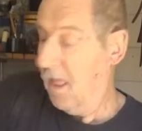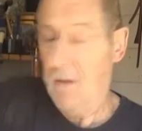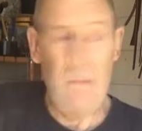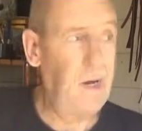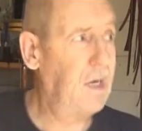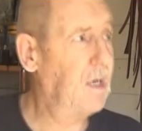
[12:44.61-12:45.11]

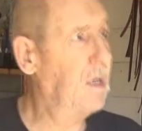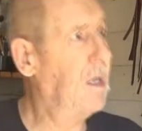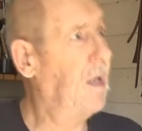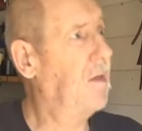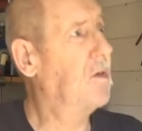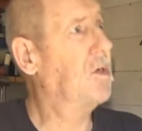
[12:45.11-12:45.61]
making
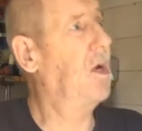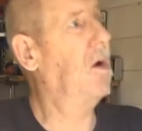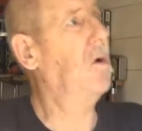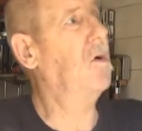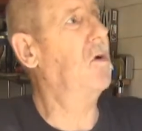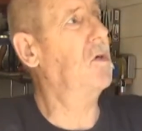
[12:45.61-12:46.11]
another set.
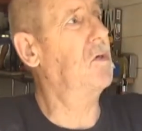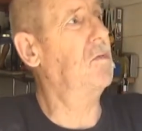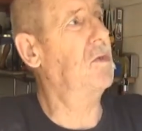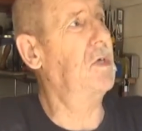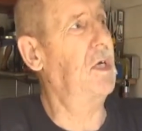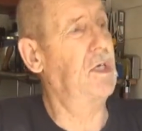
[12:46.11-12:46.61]
I've got
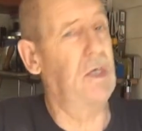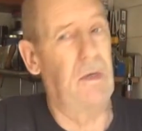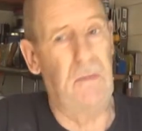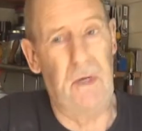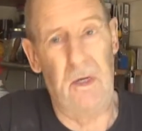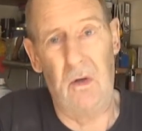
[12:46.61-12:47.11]
some sets
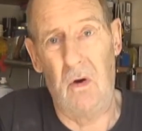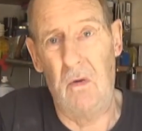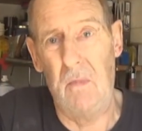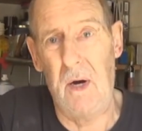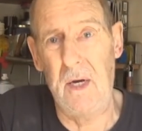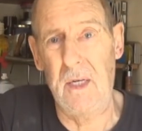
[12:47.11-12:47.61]
up there that I
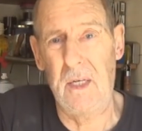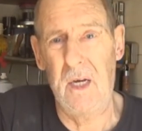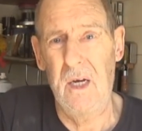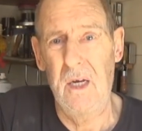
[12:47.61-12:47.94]
made,